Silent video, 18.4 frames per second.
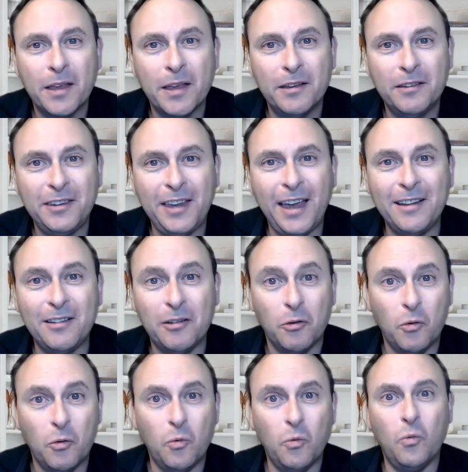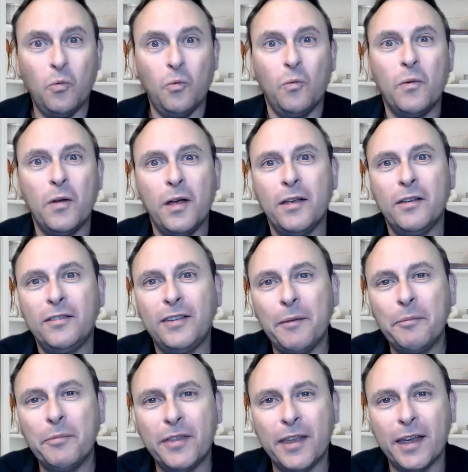said
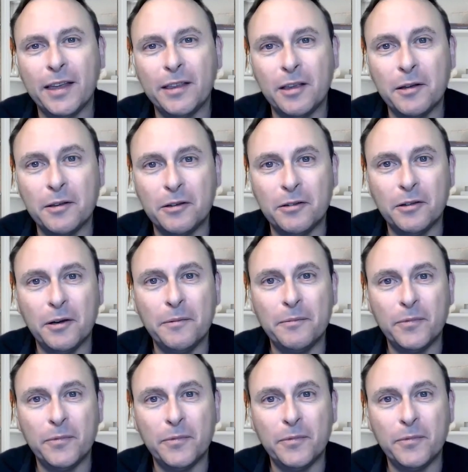something that's